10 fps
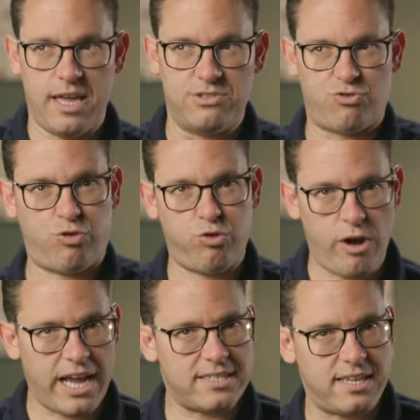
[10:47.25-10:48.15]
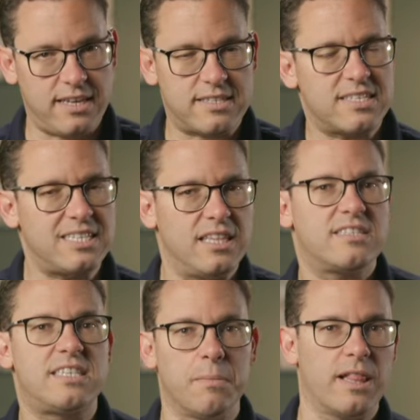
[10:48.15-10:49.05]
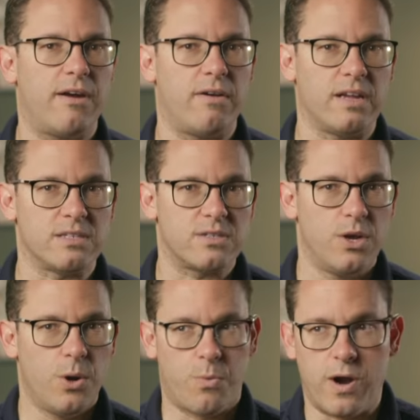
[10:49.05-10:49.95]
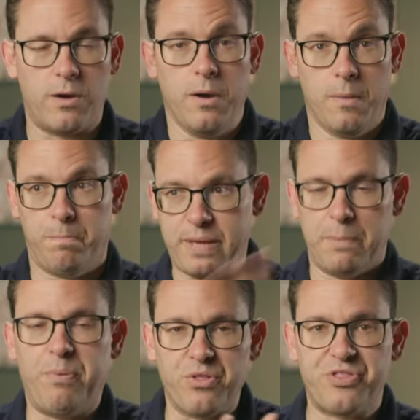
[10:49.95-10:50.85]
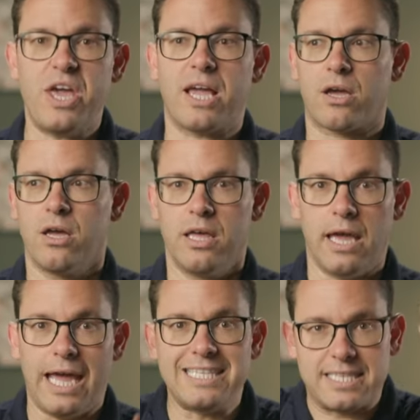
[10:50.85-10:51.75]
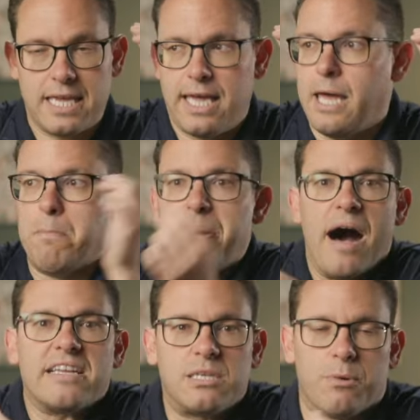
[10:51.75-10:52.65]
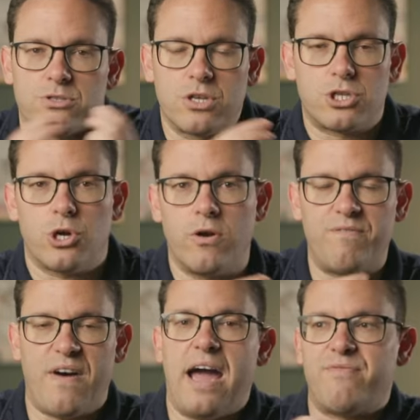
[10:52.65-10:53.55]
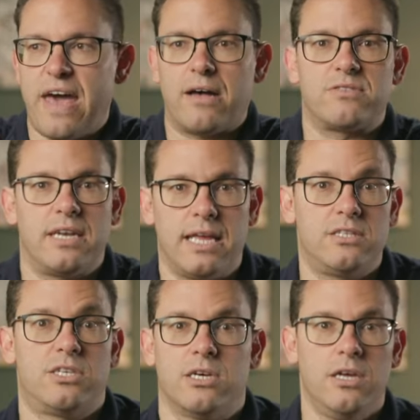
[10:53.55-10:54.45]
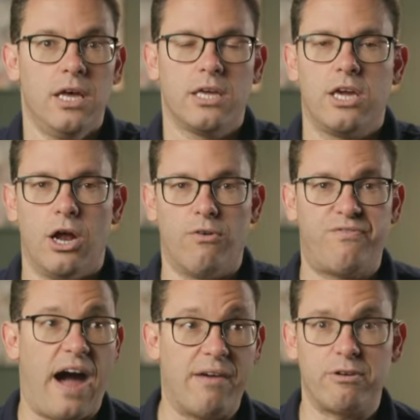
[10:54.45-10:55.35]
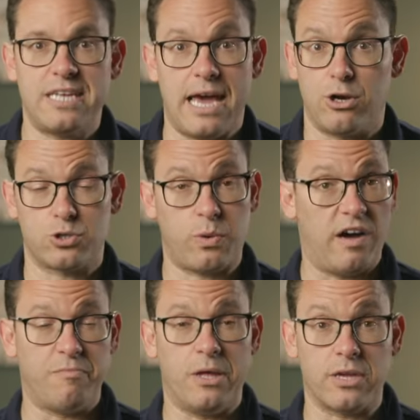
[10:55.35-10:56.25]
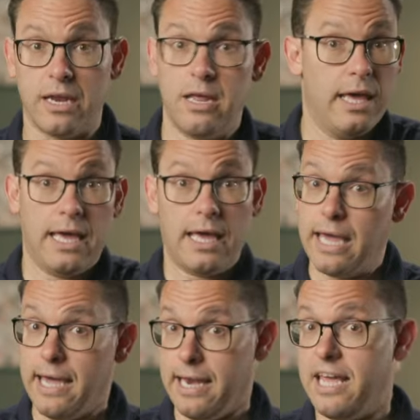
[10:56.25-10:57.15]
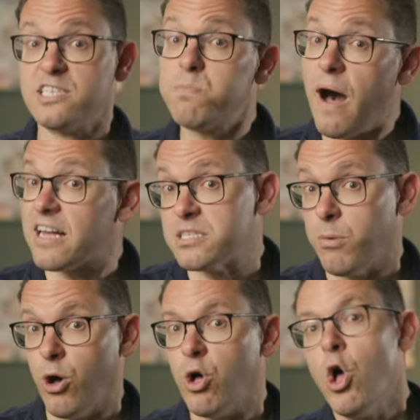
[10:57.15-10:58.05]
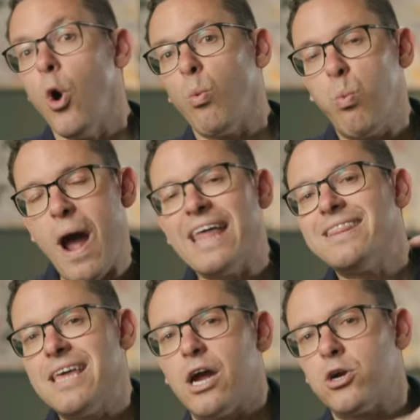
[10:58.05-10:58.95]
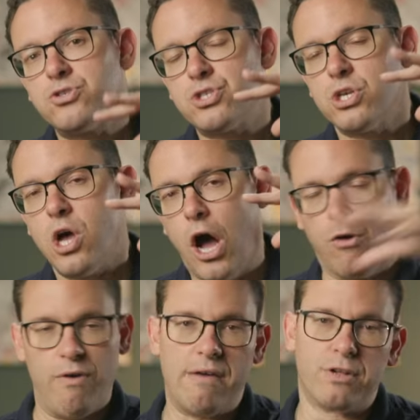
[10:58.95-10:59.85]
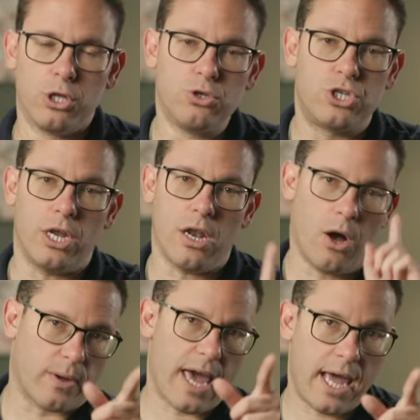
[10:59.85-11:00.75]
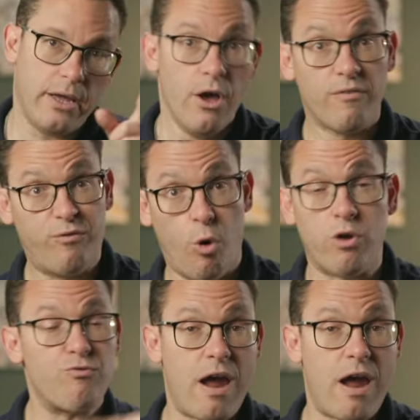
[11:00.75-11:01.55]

it's crazy to see the similarities where people think it's impossible to turn 5,000 into, you know, 5 or 10 or 12 million. It is possible when there's a revolution, okay? Ford